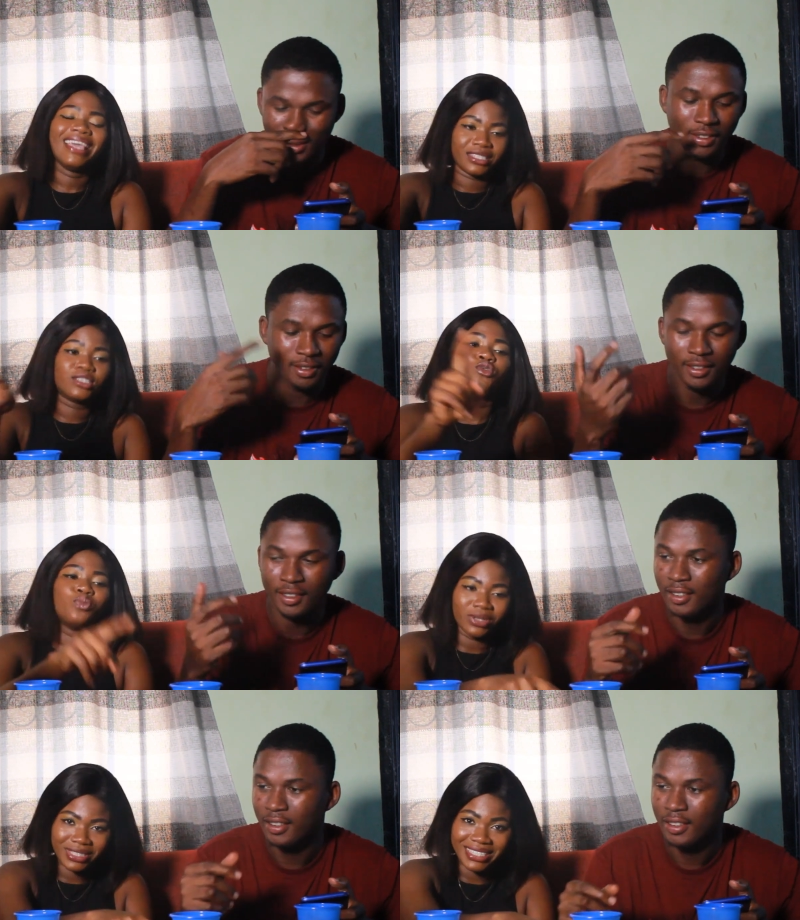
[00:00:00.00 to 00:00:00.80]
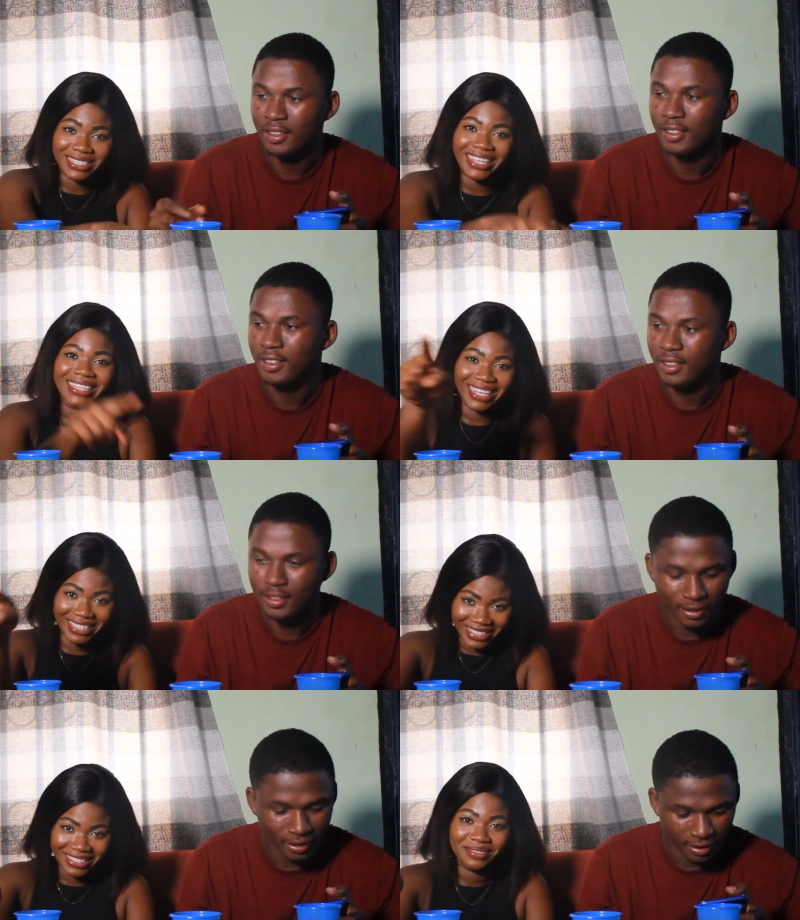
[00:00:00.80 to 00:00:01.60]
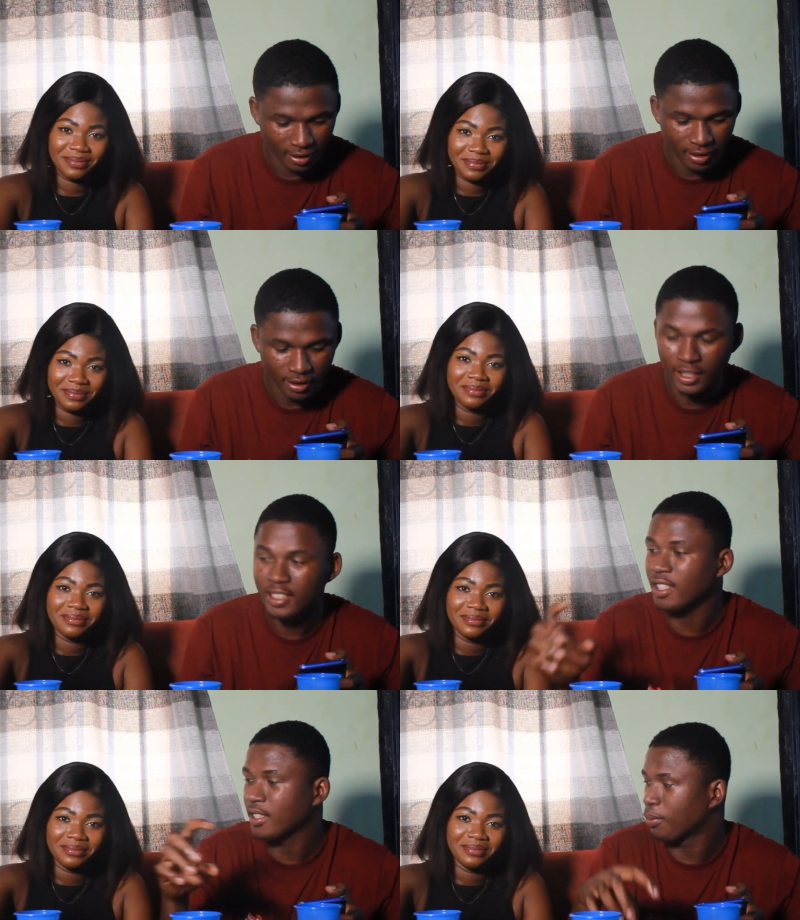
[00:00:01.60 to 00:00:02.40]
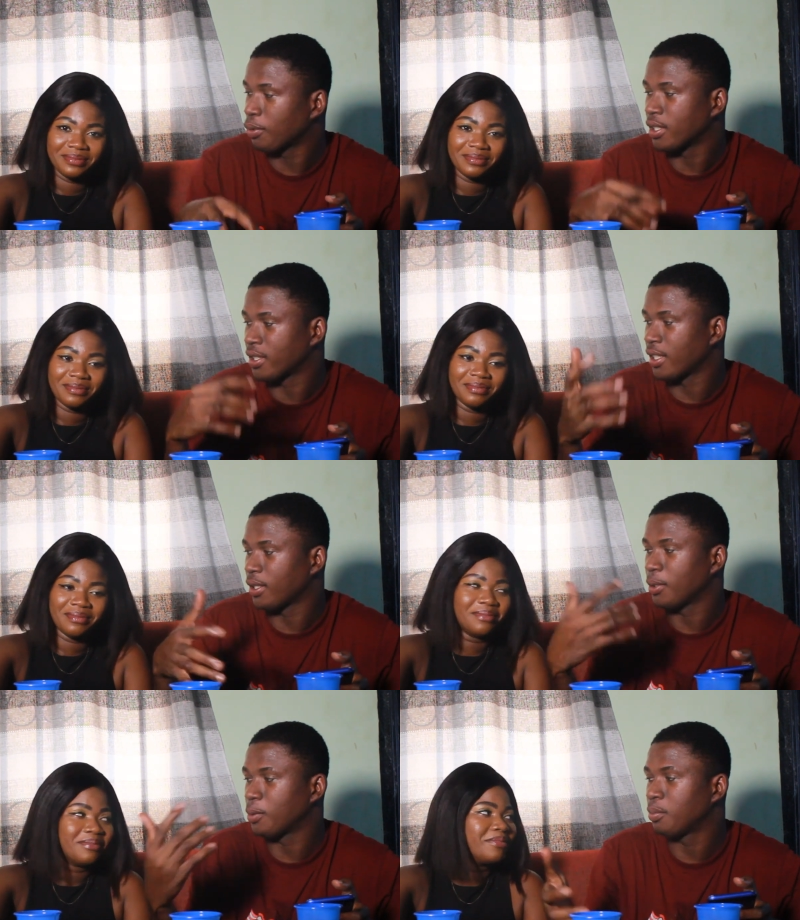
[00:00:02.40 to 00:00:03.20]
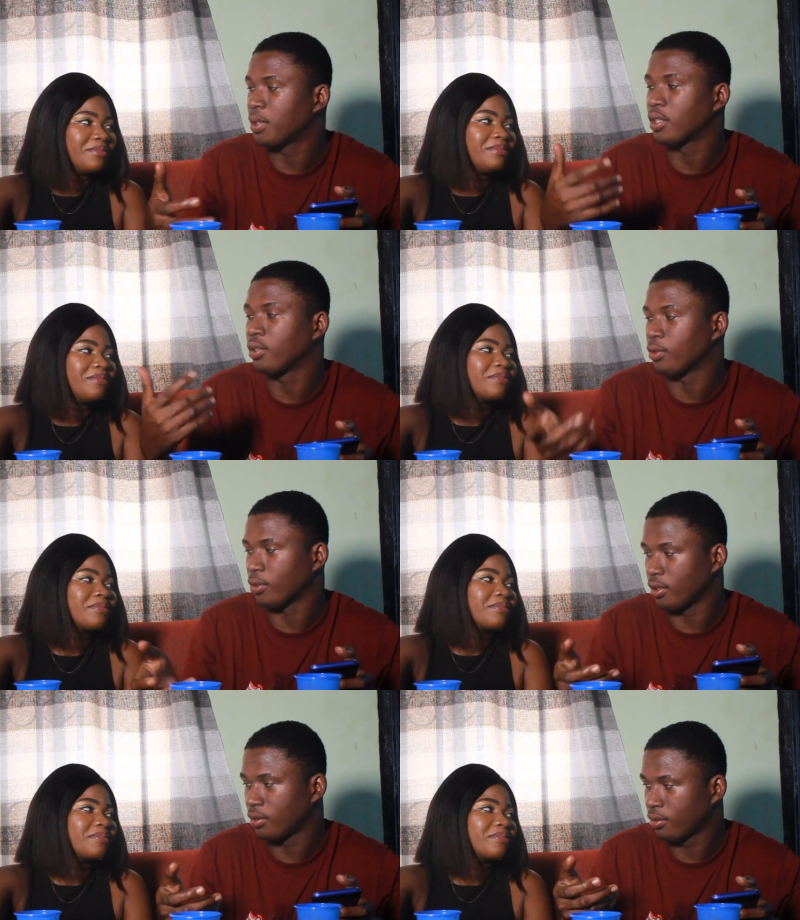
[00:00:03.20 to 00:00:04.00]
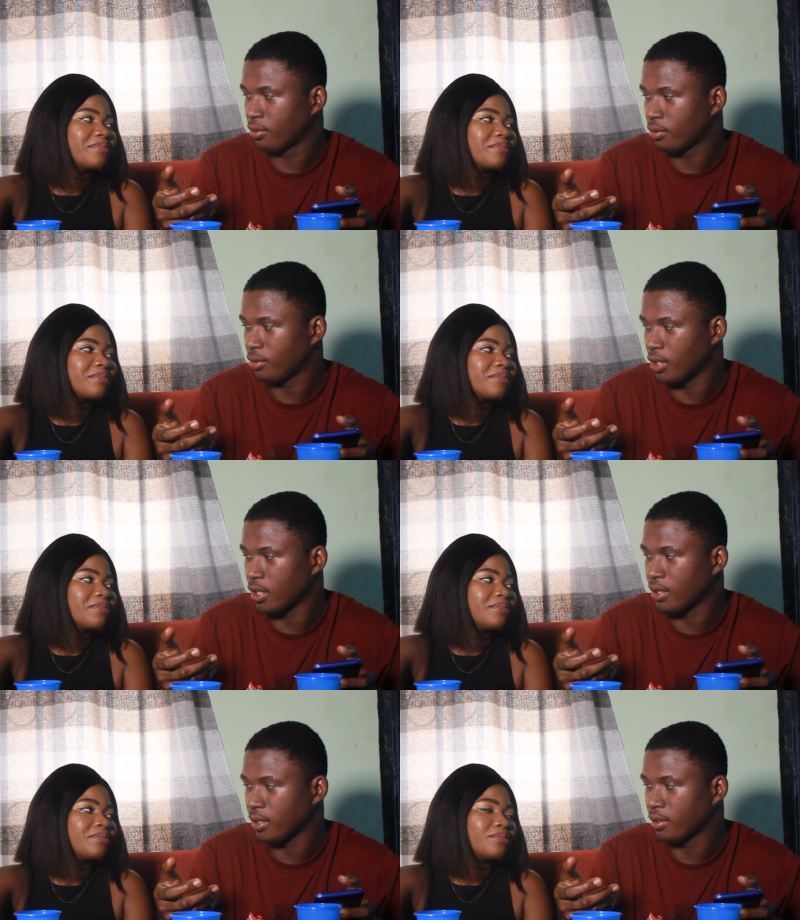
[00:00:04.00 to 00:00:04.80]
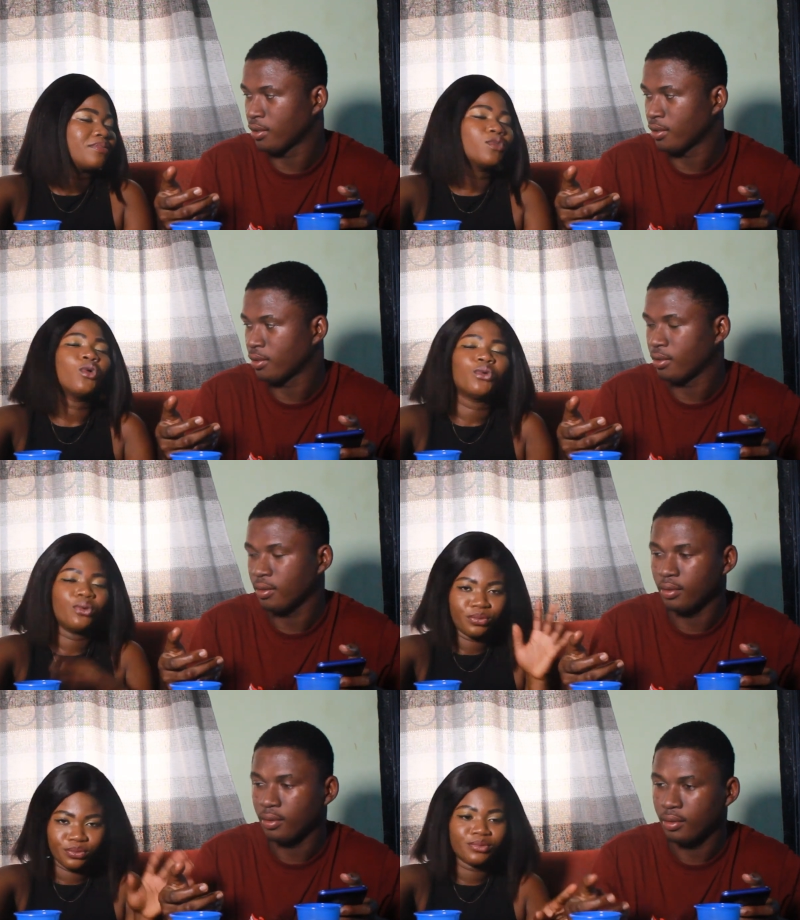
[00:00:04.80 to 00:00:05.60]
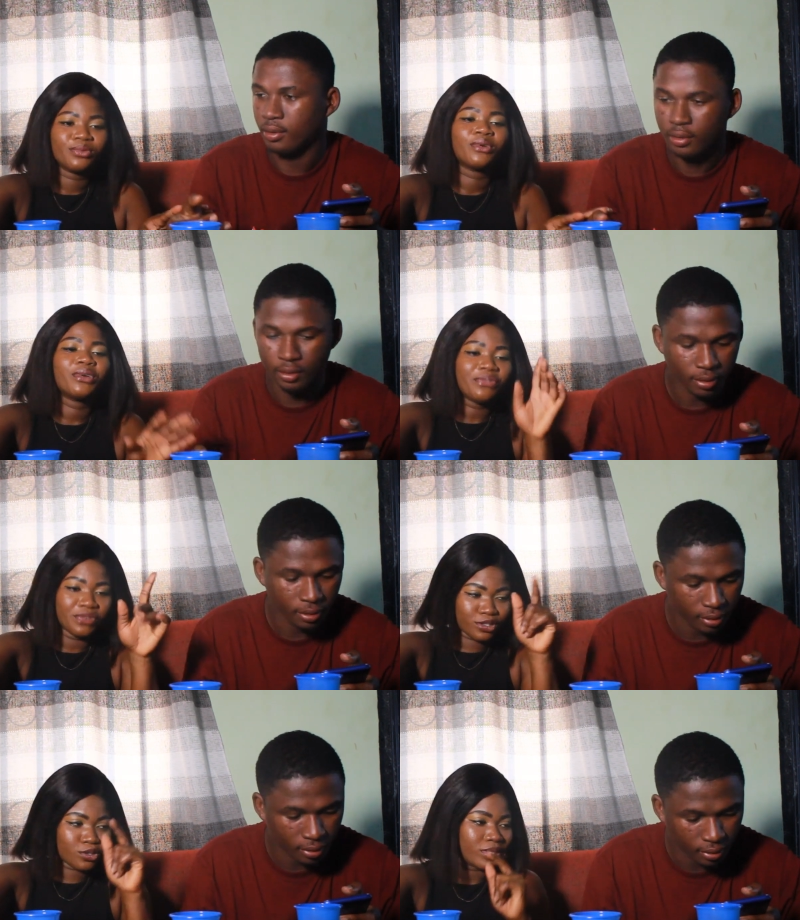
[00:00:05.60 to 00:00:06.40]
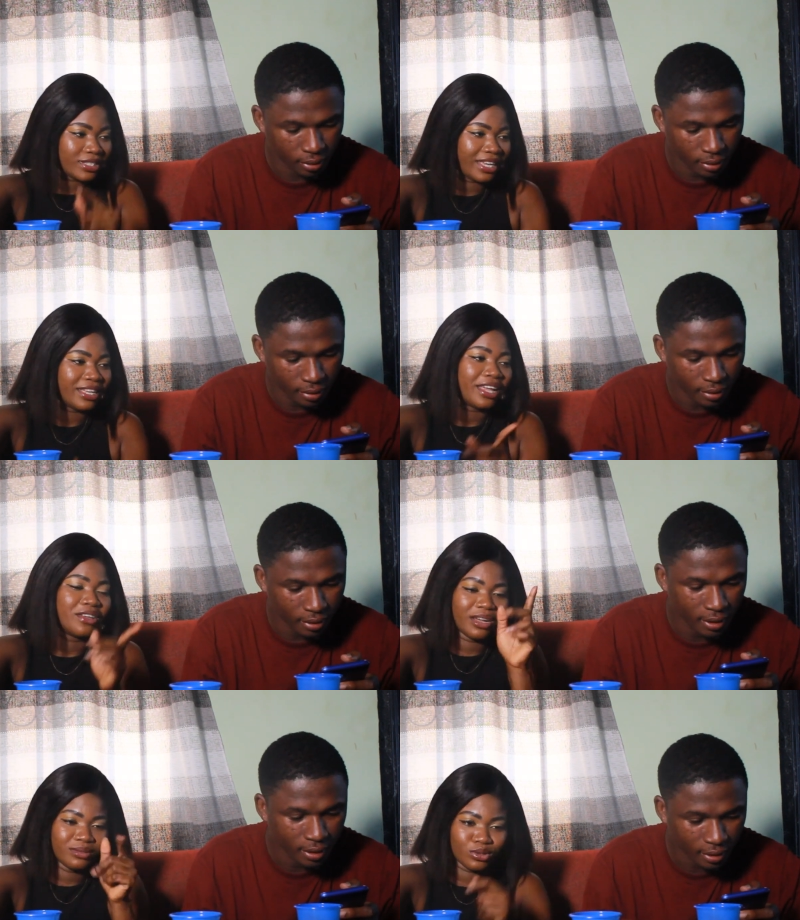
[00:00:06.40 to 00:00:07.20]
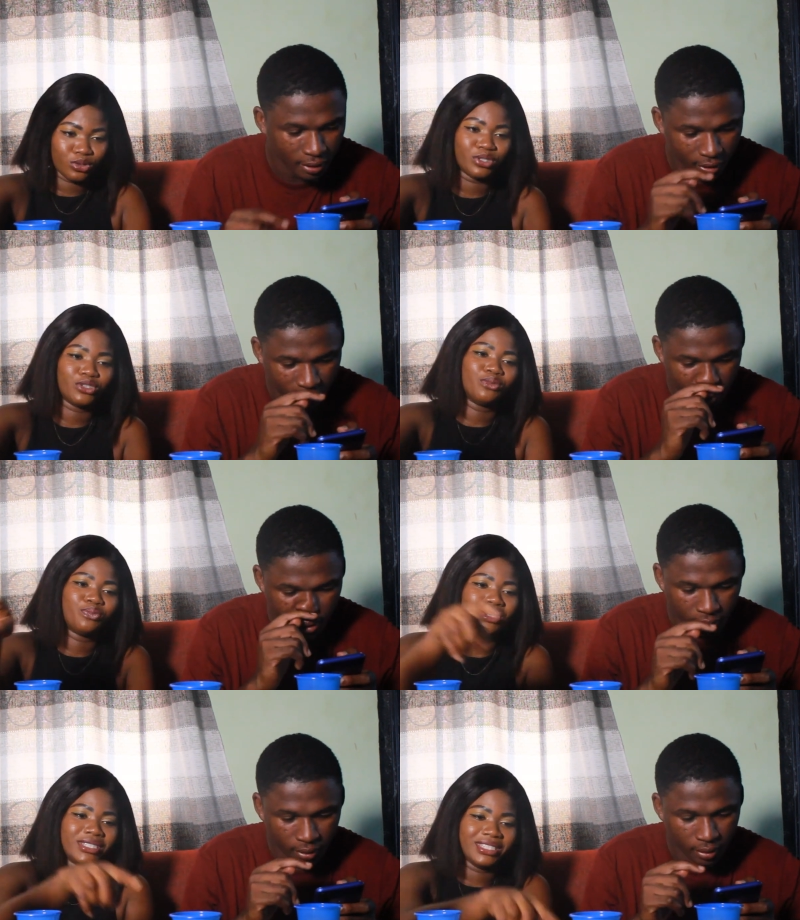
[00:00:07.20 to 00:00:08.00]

Speaker 1: yes, you pour this and that.
Speaker 2: Let's just pour it so that we won't make it long. You get it? No.
Speaker 1: If it's your turn, then you have to drink. You pour